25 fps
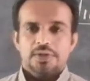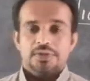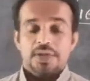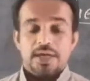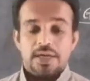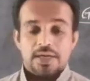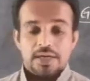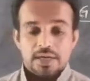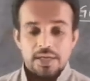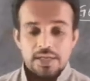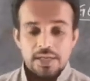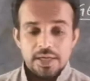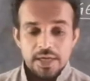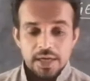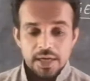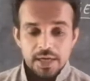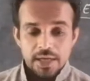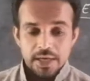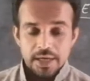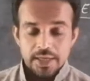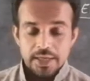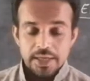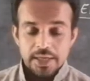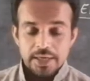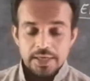they
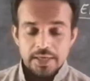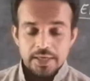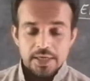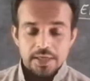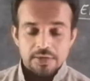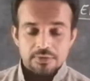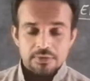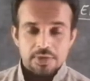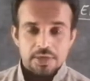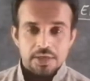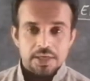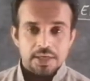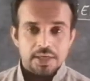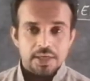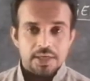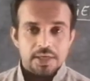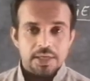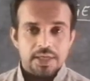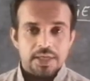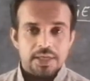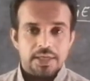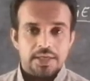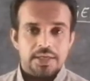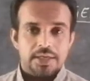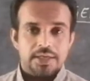clearly and
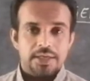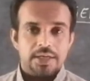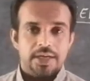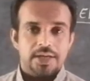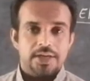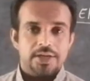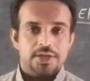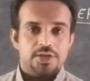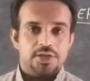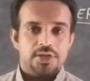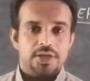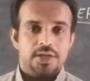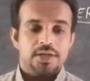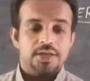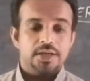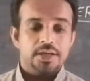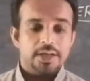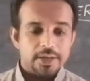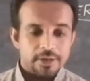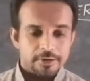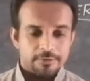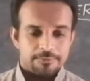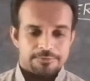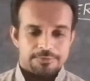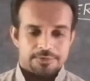cleverly created
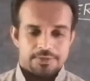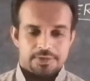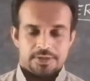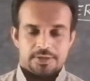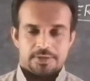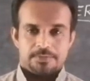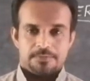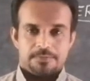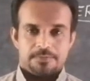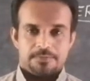a rift,